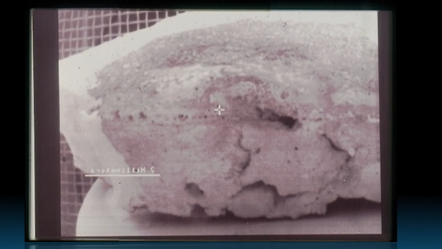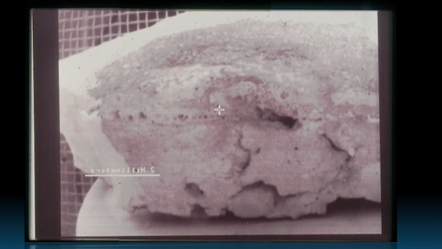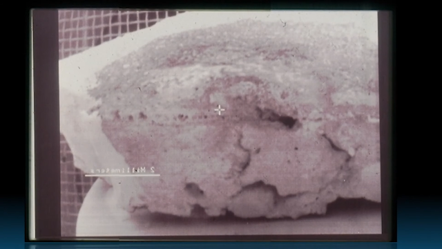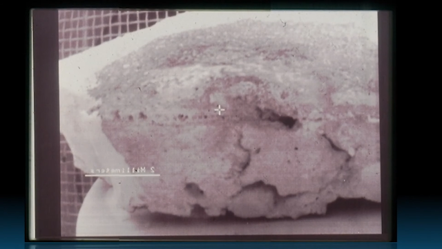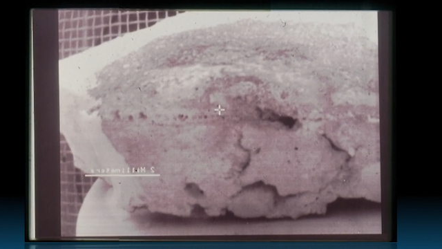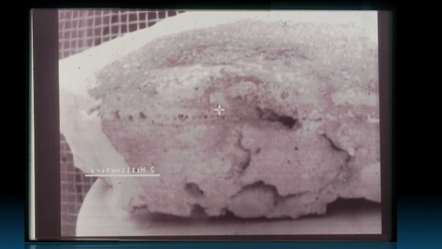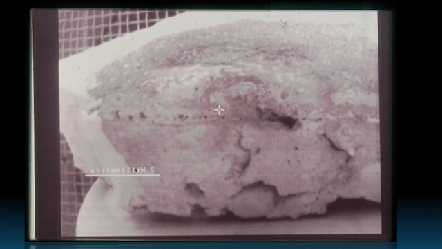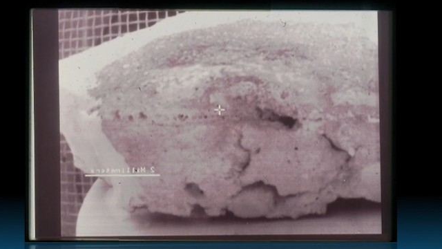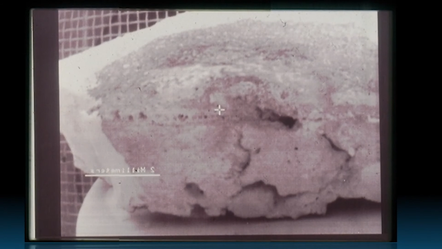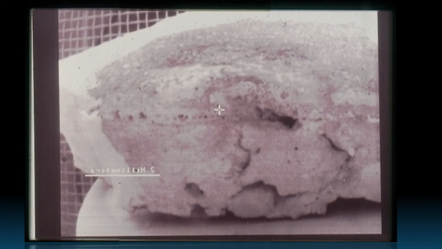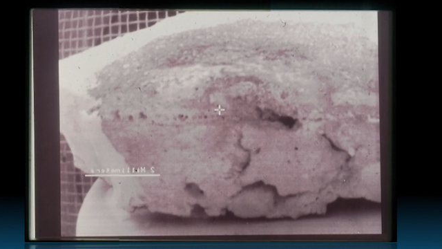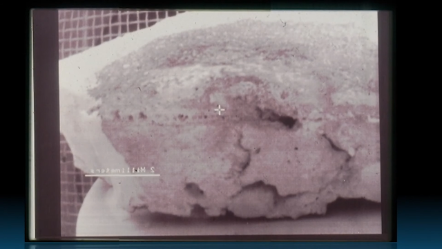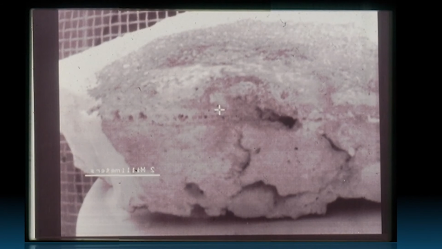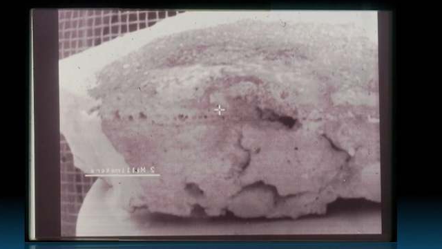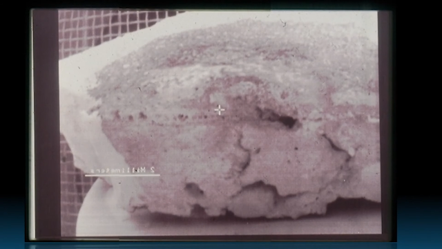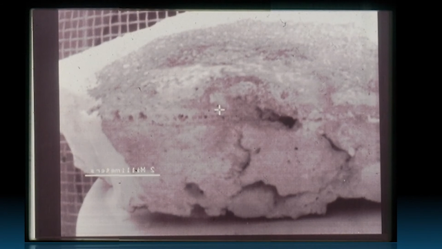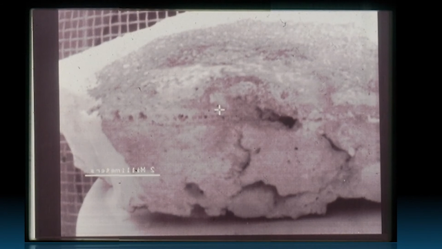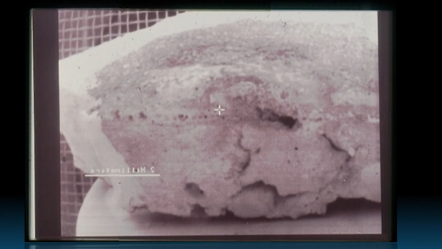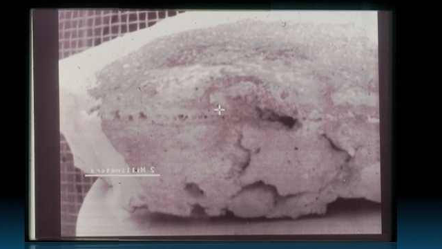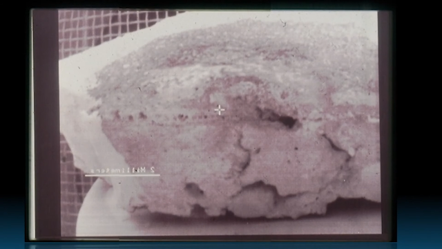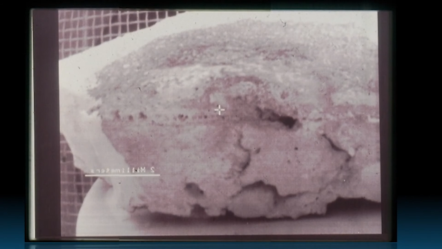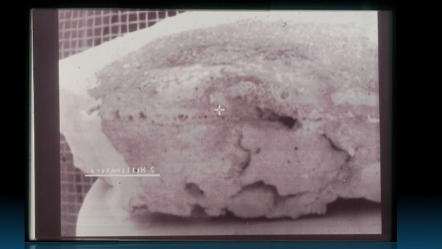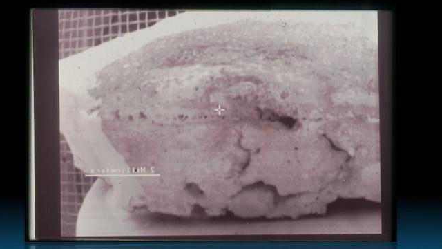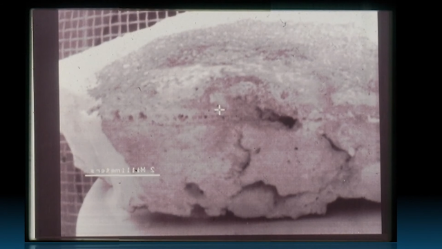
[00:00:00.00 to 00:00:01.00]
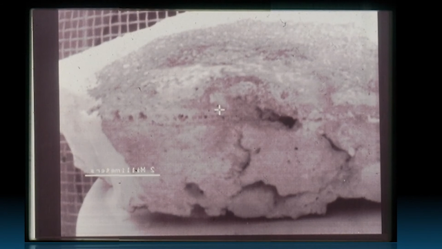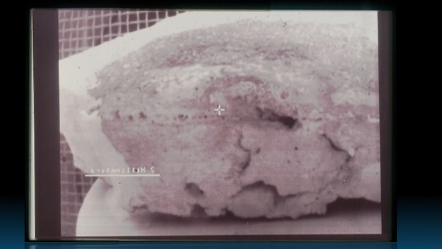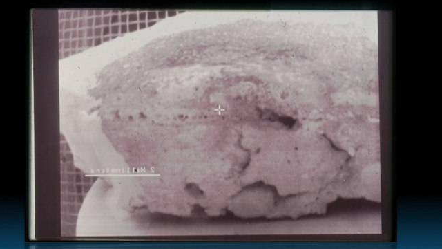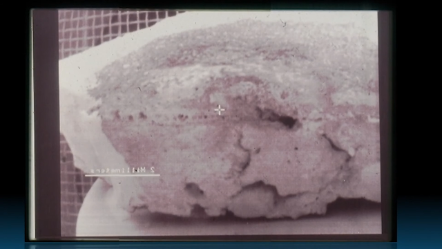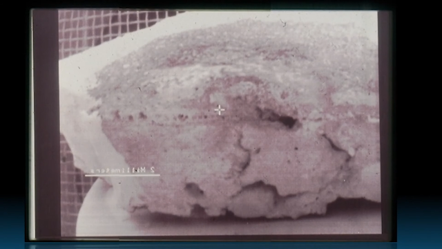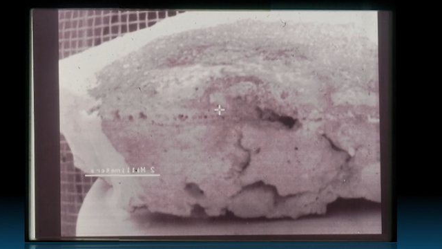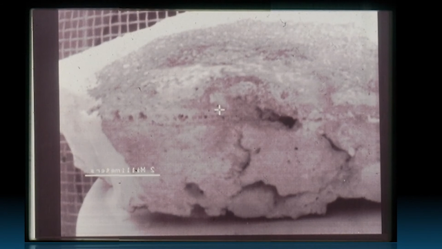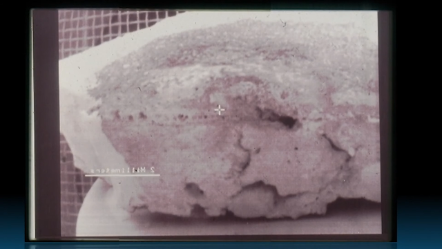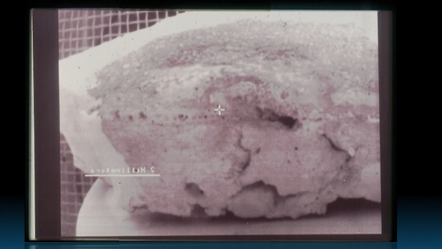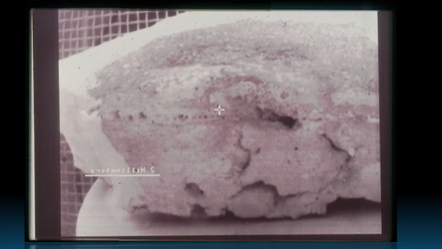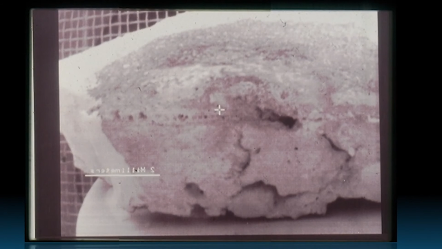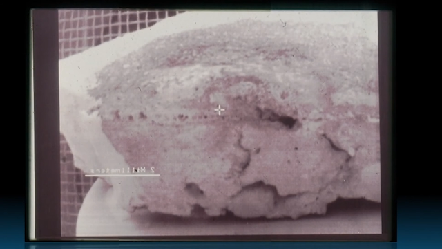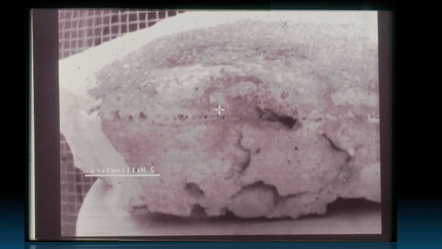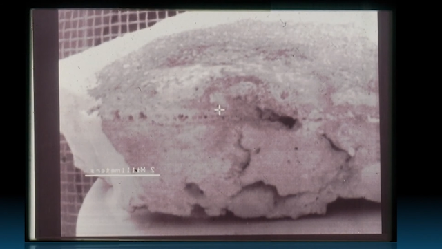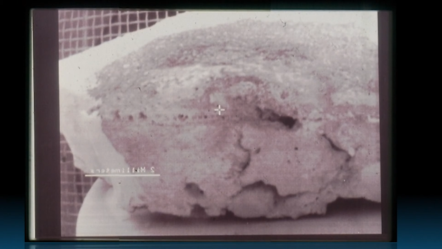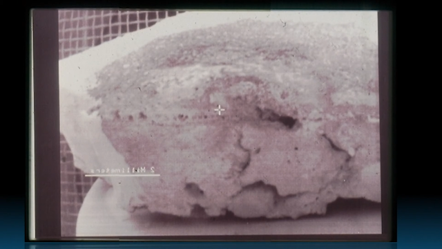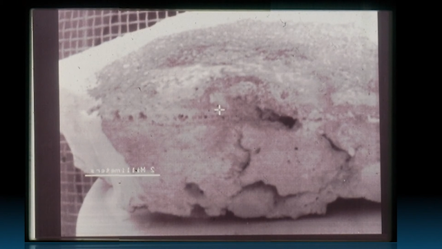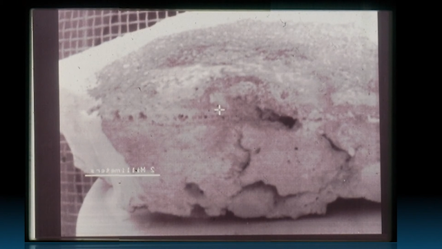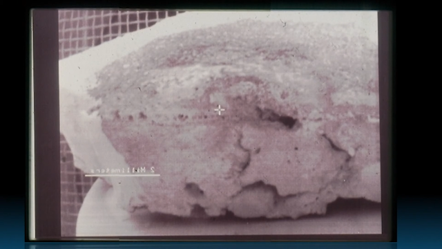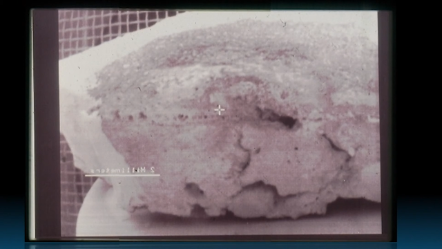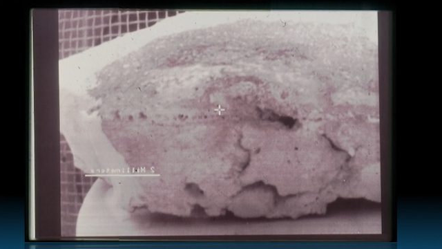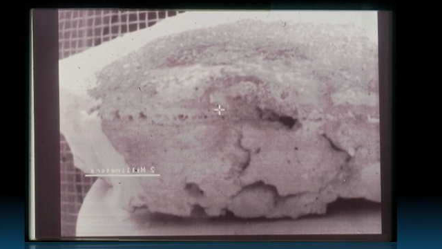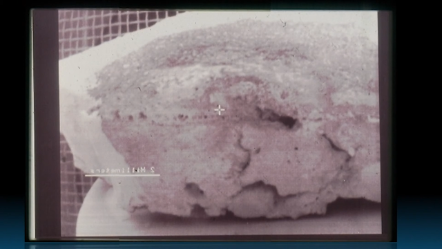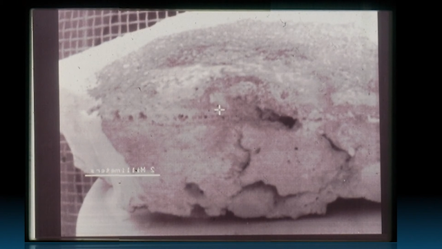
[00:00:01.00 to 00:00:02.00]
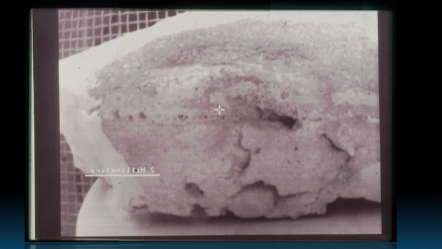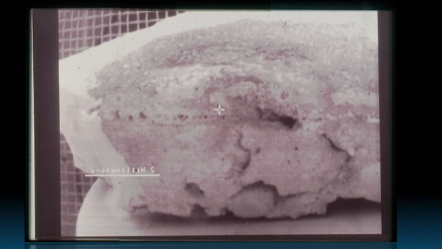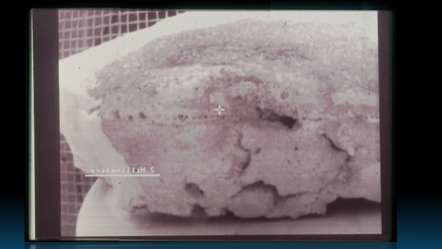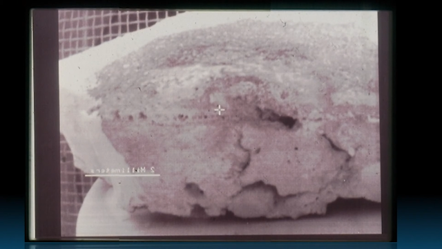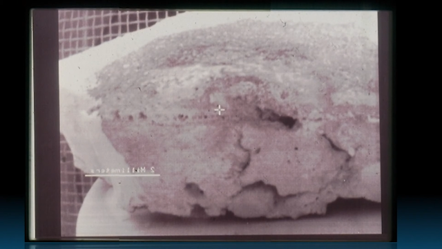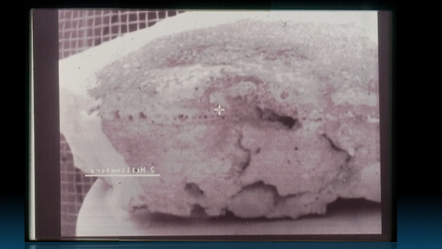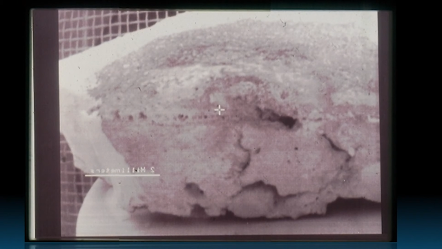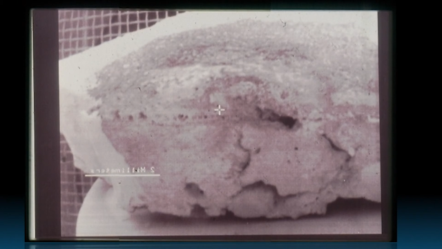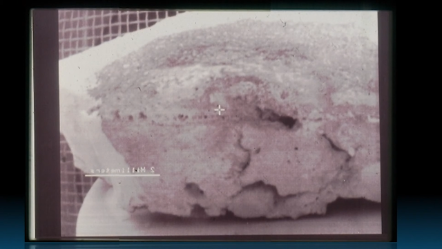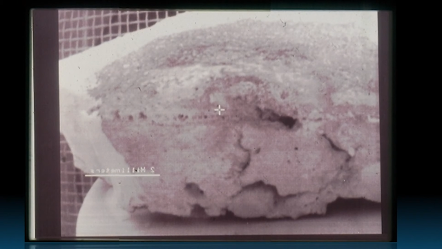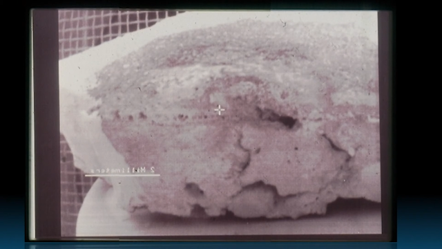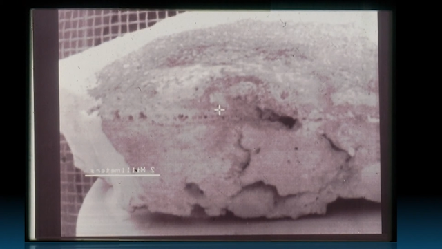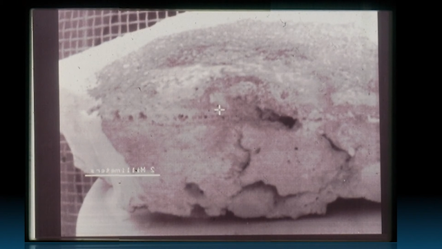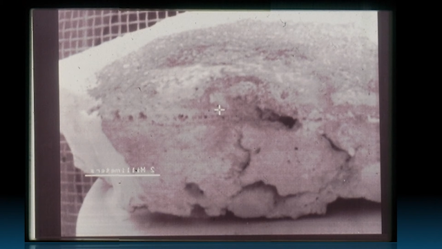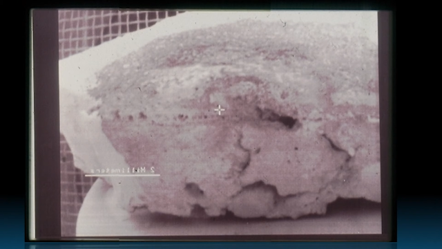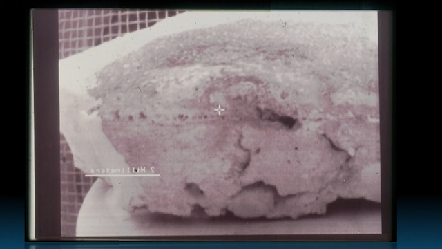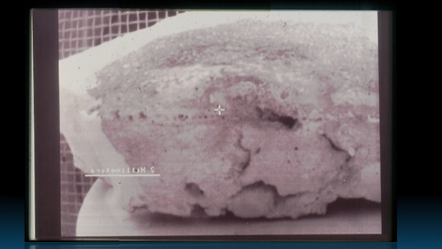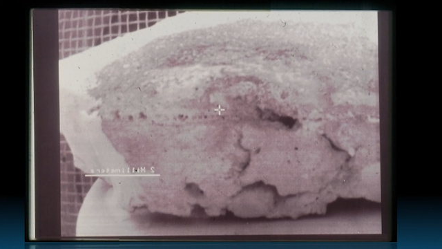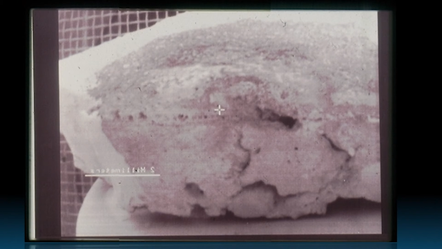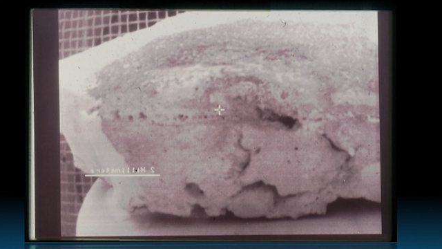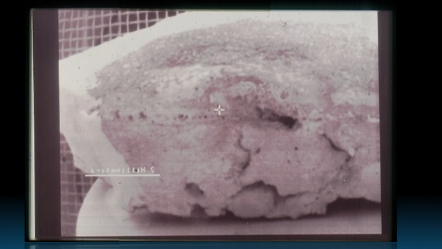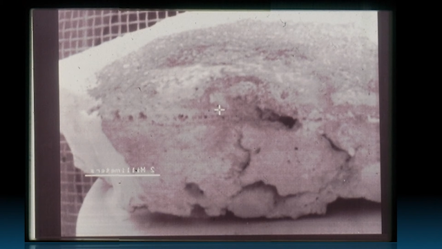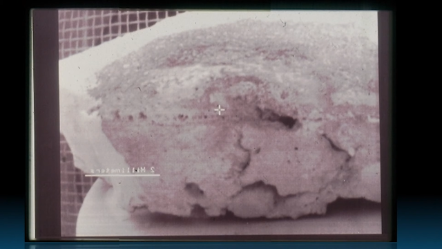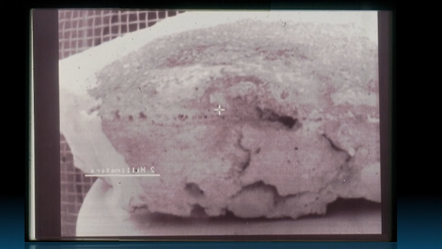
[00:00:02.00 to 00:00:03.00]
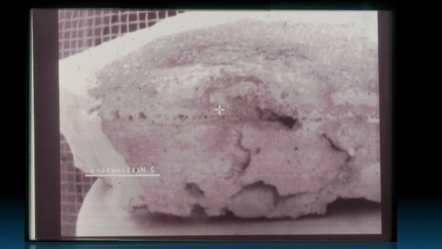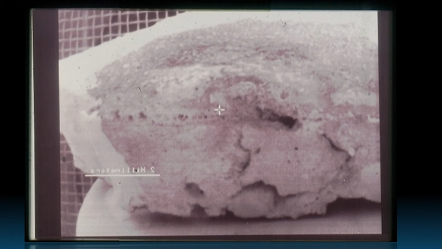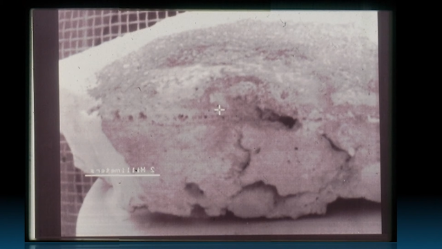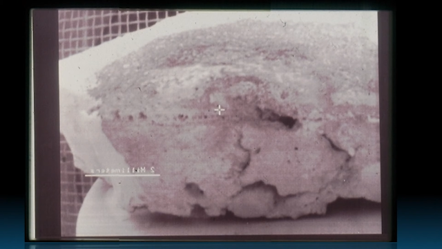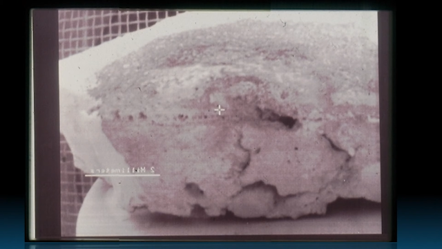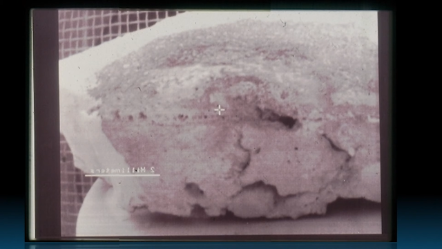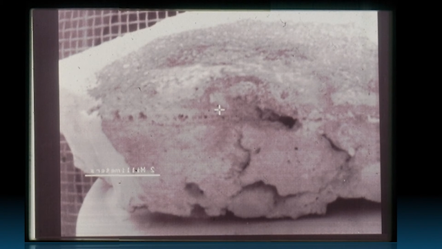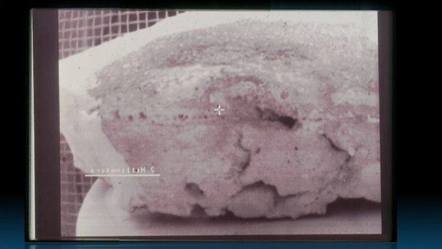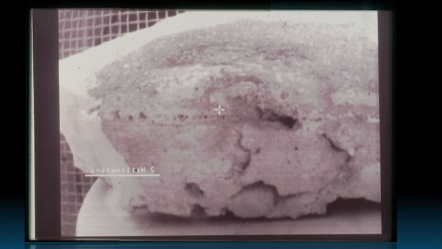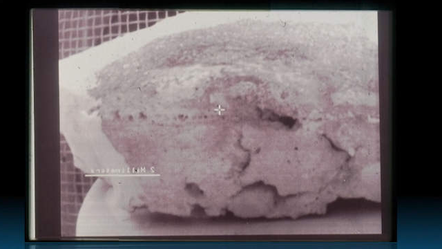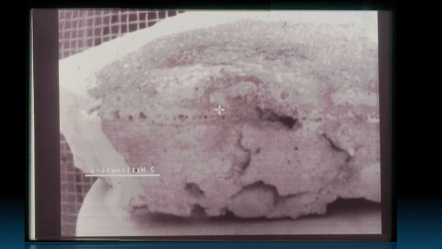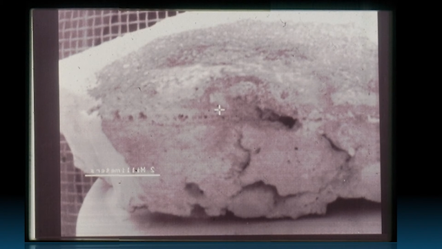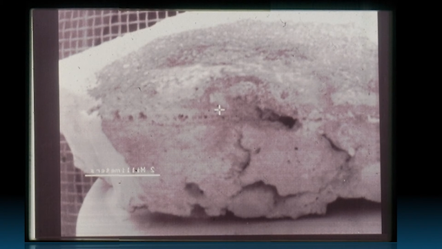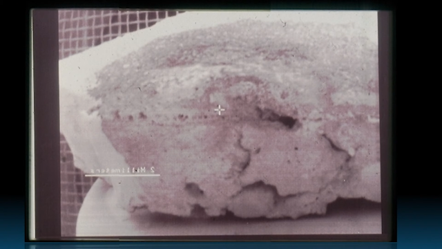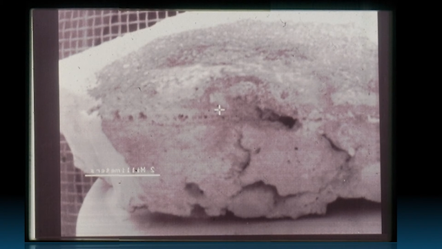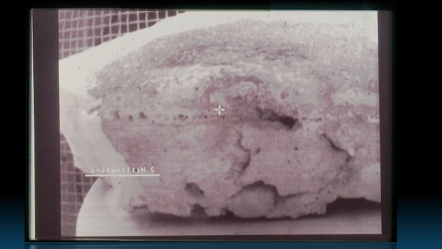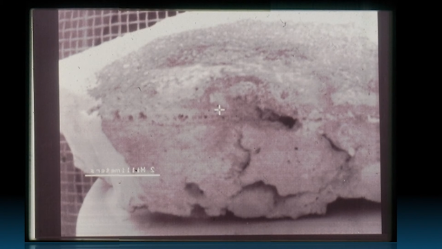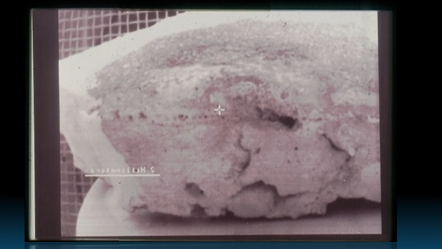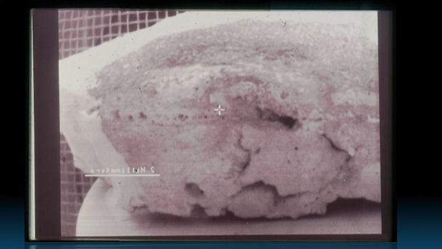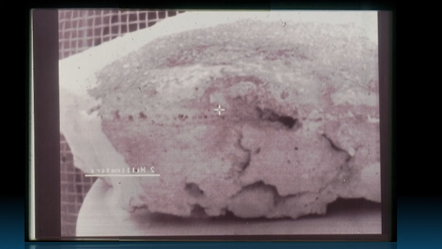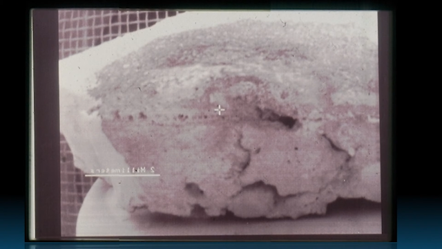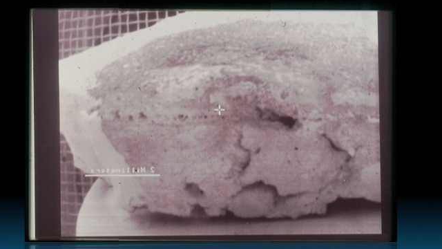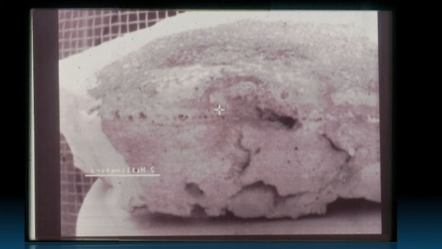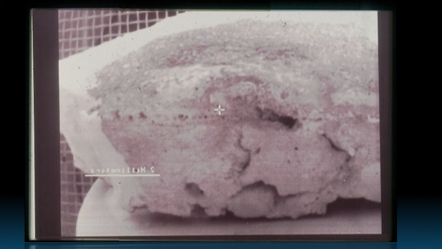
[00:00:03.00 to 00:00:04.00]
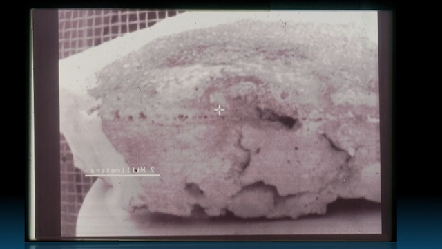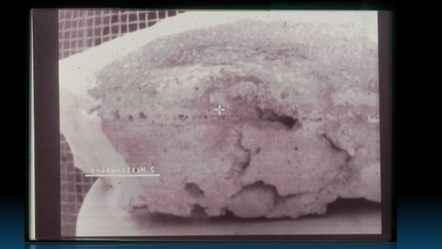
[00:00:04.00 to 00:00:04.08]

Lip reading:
[unreadable: no face in view]